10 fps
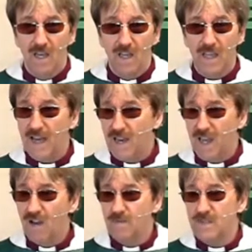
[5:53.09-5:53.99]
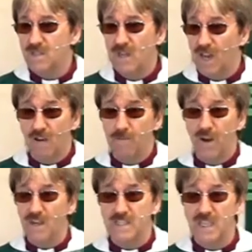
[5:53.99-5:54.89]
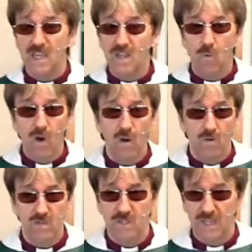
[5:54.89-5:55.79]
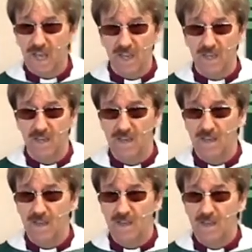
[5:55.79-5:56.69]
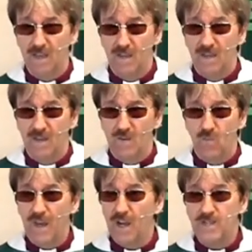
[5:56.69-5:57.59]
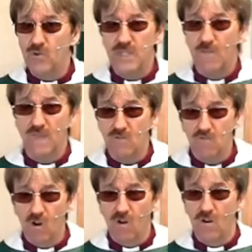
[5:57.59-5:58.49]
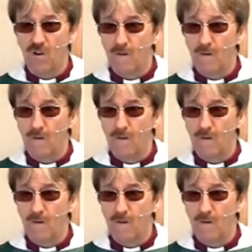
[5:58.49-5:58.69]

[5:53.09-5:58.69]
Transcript: That love isn't love that I see in the world today. When I do something wrong,